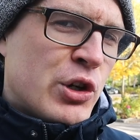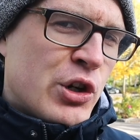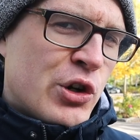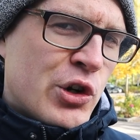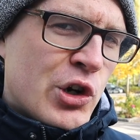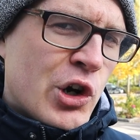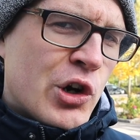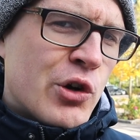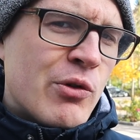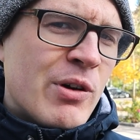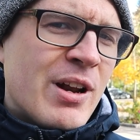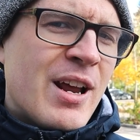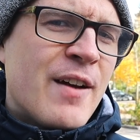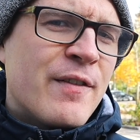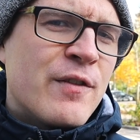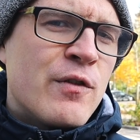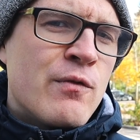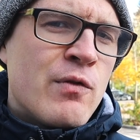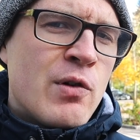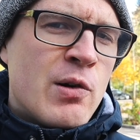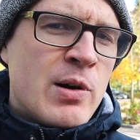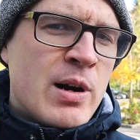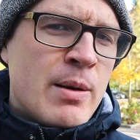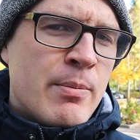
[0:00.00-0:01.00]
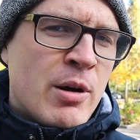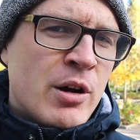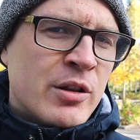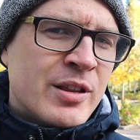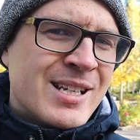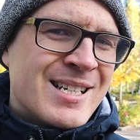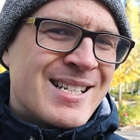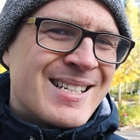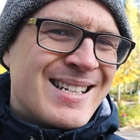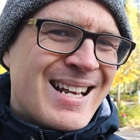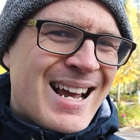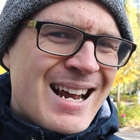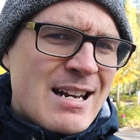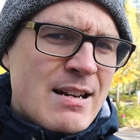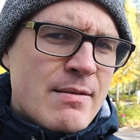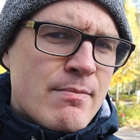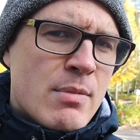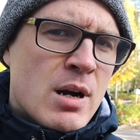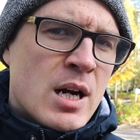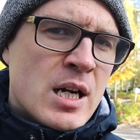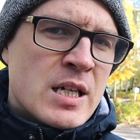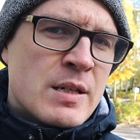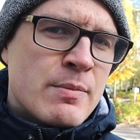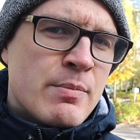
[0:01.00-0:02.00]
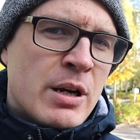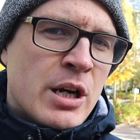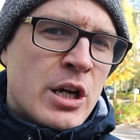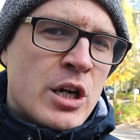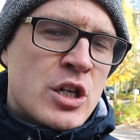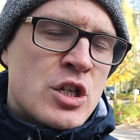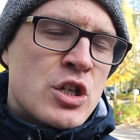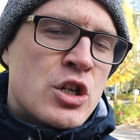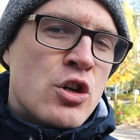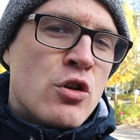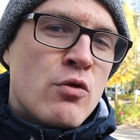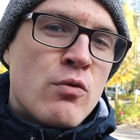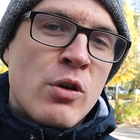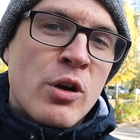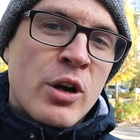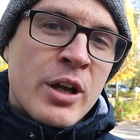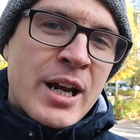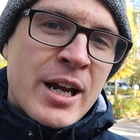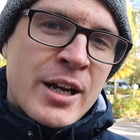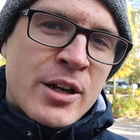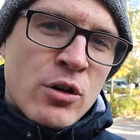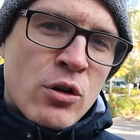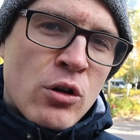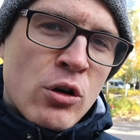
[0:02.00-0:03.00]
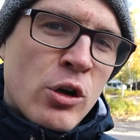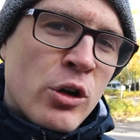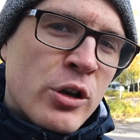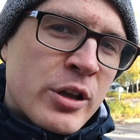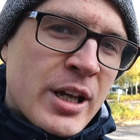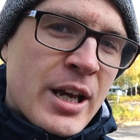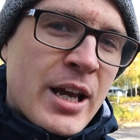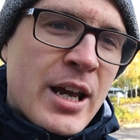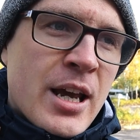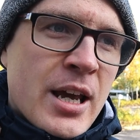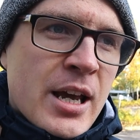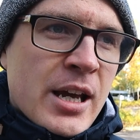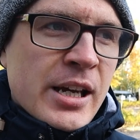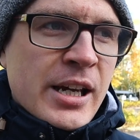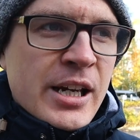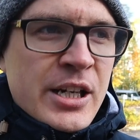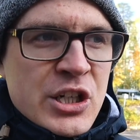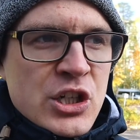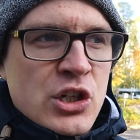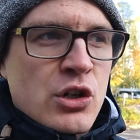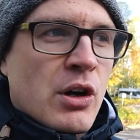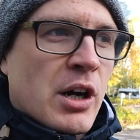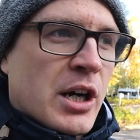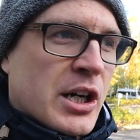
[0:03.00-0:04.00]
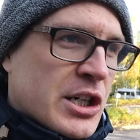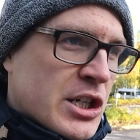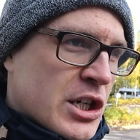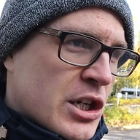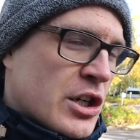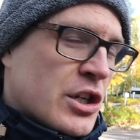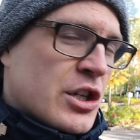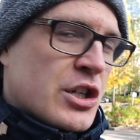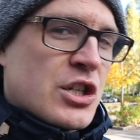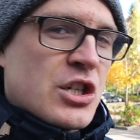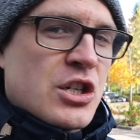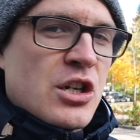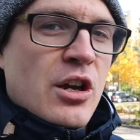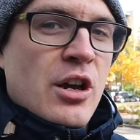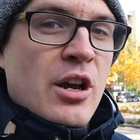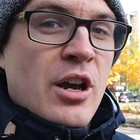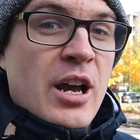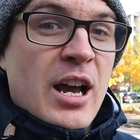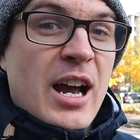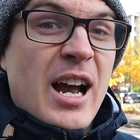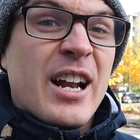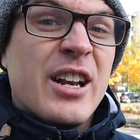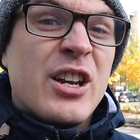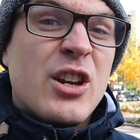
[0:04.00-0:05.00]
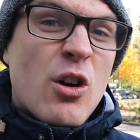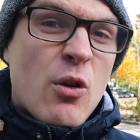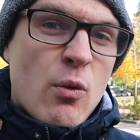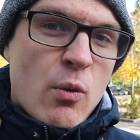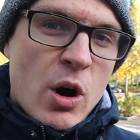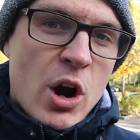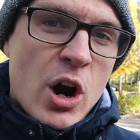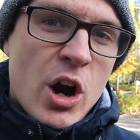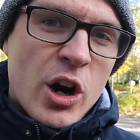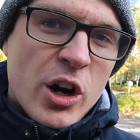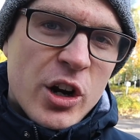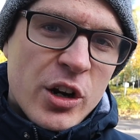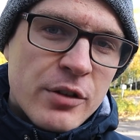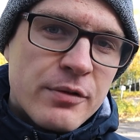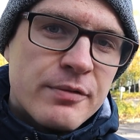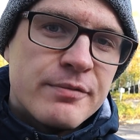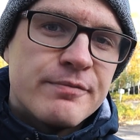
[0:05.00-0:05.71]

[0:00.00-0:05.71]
you don't really have to worry about this that much because you will get all the instructions at your work.